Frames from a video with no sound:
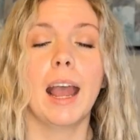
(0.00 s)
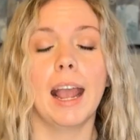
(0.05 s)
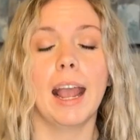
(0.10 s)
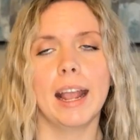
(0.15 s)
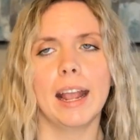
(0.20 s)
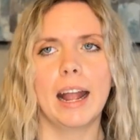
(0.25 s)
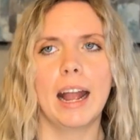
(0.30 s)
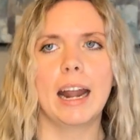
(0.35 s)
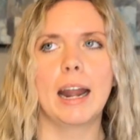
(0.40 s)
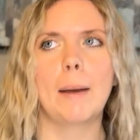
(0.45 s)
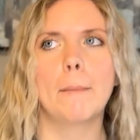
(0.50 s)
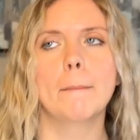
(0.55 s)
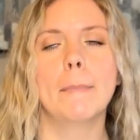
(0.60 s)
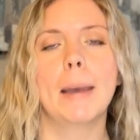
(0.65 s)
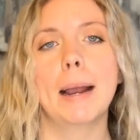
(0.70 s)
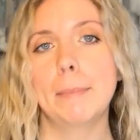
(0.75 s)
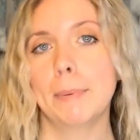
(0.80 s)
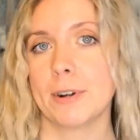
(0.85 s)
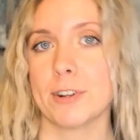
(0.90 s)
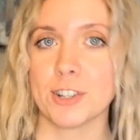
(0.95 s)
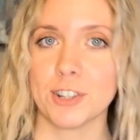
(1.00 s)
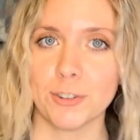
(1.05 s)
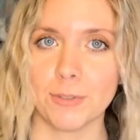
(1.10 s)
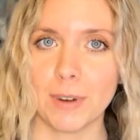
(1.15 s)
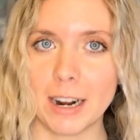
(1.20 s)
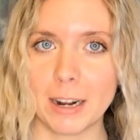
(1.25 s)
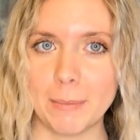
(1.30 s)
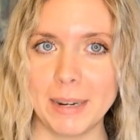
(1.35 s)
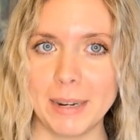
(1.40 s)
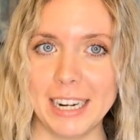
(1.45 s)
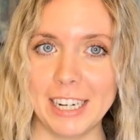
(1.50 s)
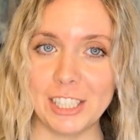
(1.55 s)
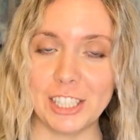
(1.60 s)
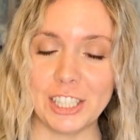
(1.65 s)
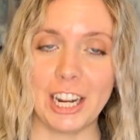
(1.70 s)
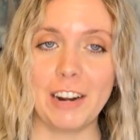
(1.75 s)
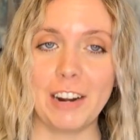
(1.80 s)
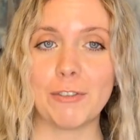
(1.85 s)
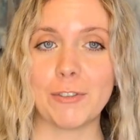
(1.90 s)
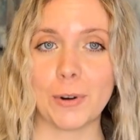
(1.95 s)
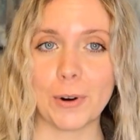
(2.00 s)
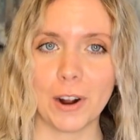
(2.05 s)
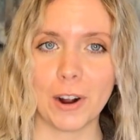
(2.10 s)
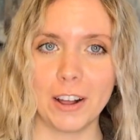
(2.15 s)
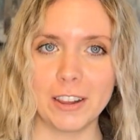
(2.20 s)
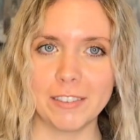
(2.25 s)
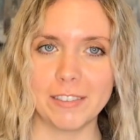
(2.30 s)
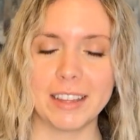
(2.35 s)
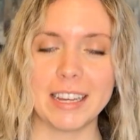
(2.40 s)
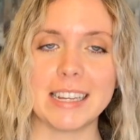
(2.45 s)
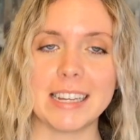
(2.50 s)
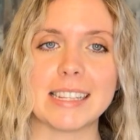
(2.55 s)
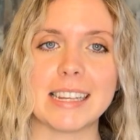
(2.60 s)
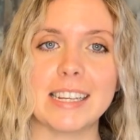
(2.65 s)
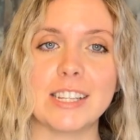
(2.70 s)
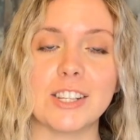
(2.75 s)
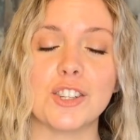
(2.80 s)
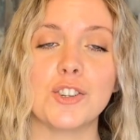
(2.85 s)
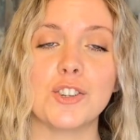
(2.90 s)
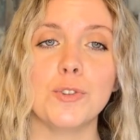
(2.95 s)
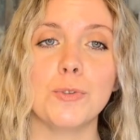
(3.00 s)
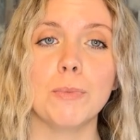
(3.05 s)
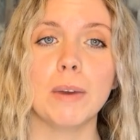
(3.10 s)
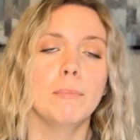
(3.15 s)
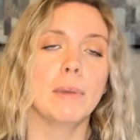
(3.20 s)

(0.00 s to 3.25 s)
And my personal recommendation for all of this is to